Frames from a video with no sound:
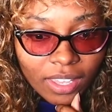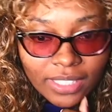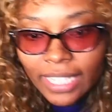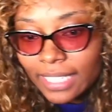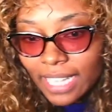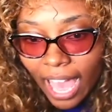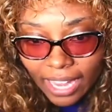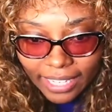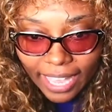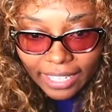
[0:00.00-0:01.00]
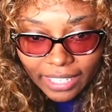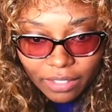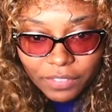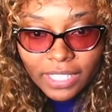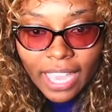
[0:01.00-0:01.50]
TikTok, did that
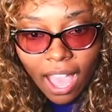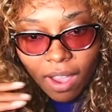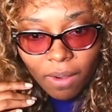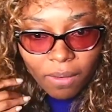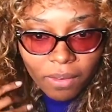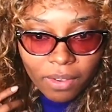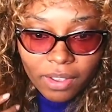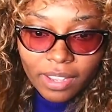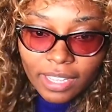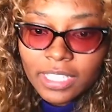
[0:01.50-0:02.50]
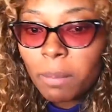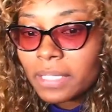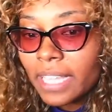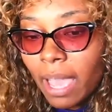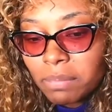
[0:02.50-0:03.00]
give to y'all? Double
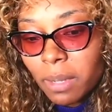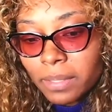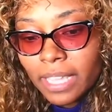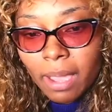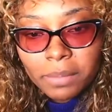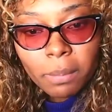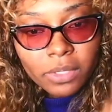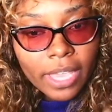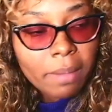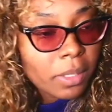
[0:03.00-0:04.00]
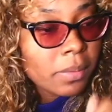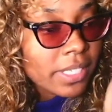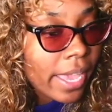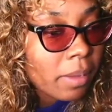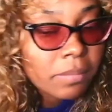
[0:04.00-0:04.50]
tap, double tap, double tap, double
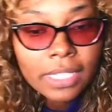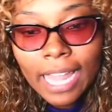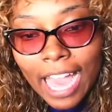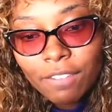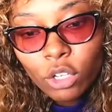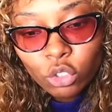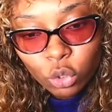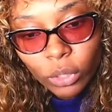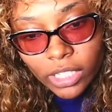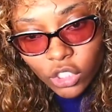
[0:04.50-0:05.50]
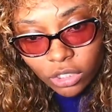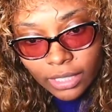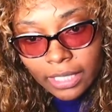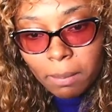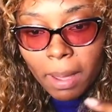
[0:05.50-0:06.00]
tap. Live on Twitch,
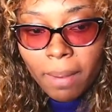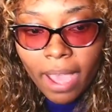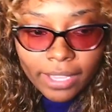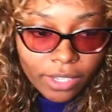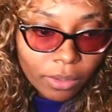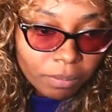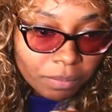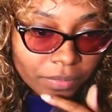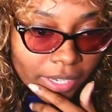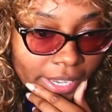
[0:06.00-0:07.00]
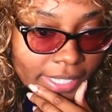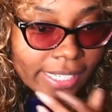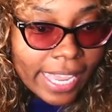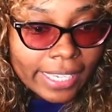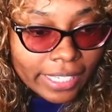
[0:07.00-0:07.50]
link in my bio. Did
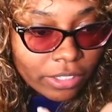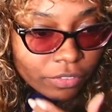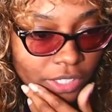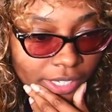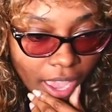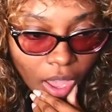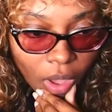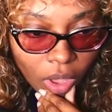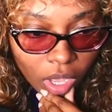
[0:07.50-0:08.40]
that give to y'all?